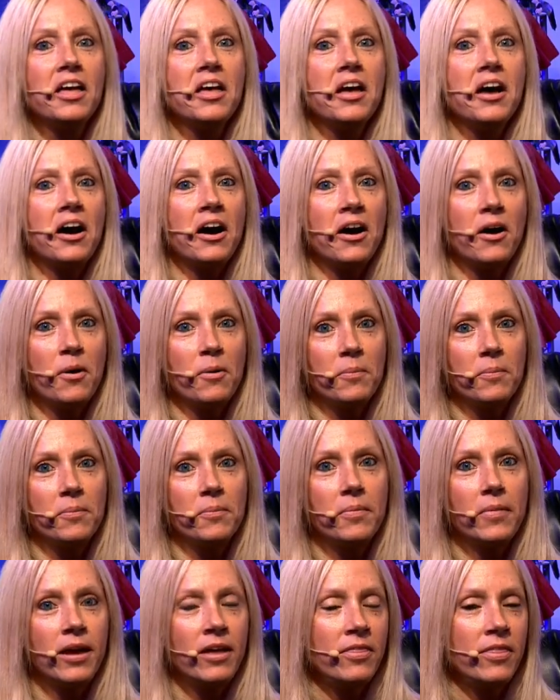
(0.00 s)

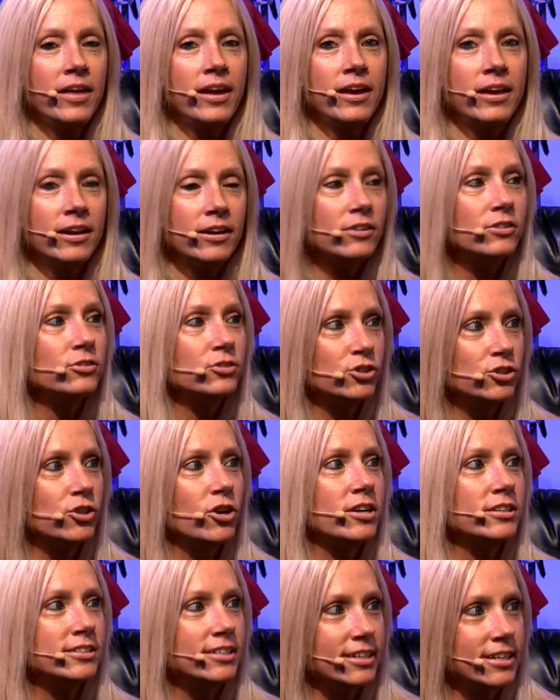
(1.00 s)
and then
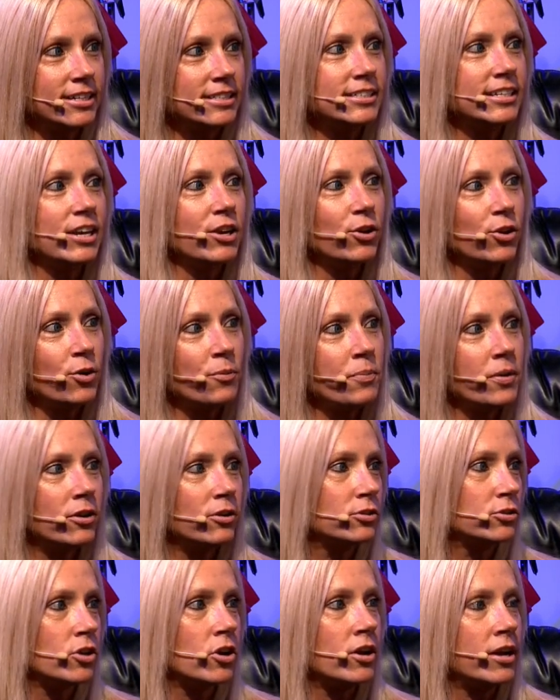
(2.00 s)
start to continue to
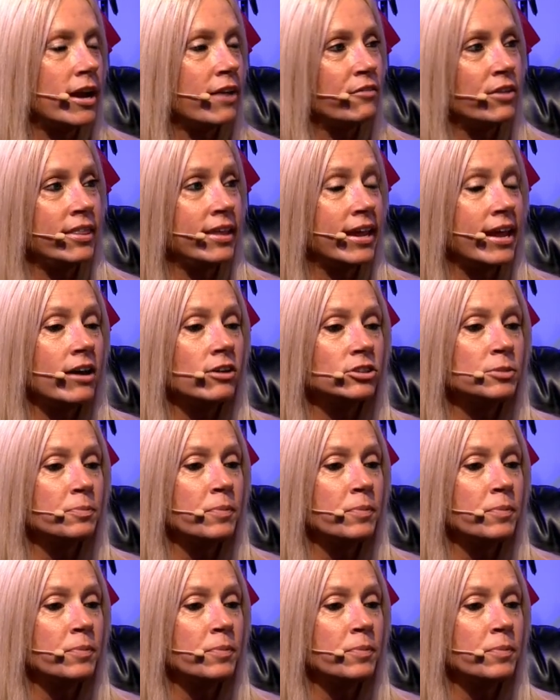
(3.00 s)
build on everything else.